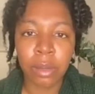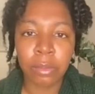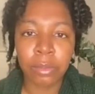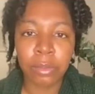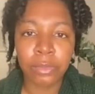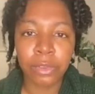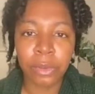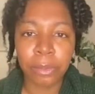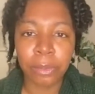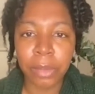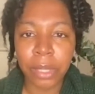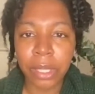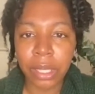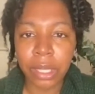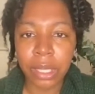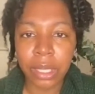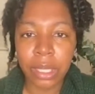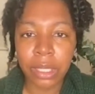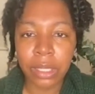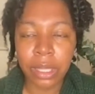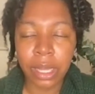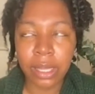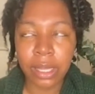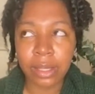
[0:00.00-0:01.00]
for
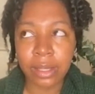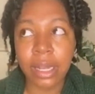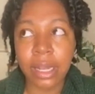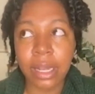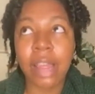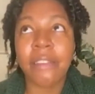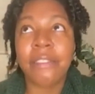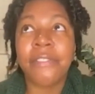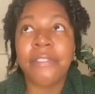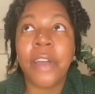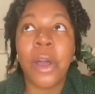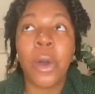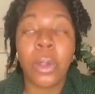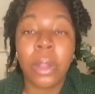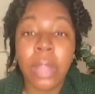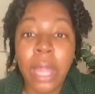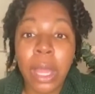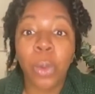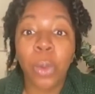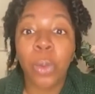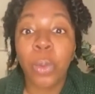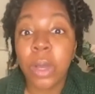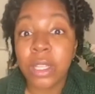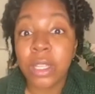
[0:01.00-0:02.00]
me, like that I felt
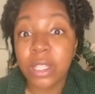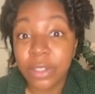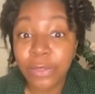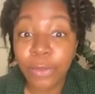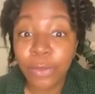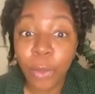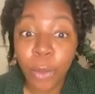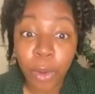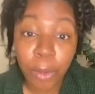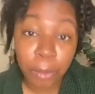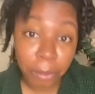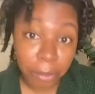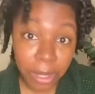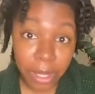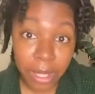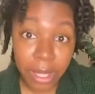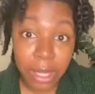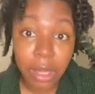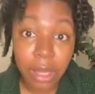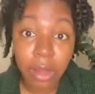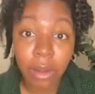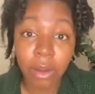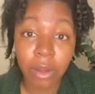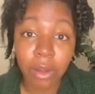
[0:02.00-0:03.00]
like was for
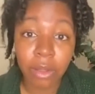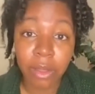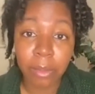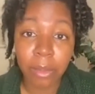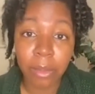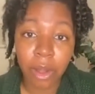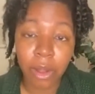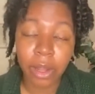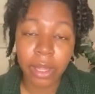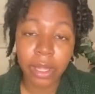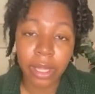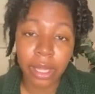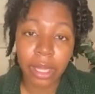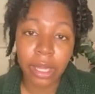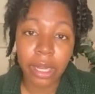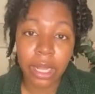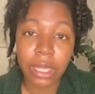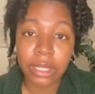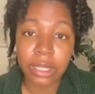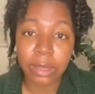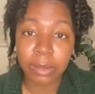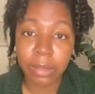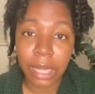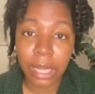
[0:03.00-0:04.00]
me on the market
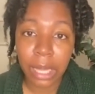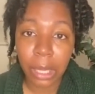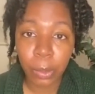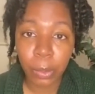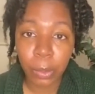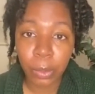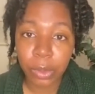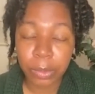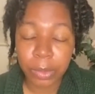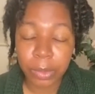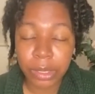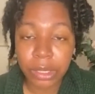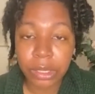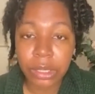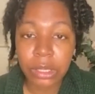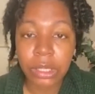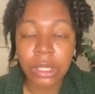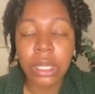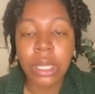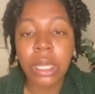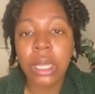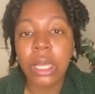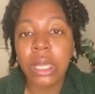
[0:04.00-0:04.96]
as a Black woman.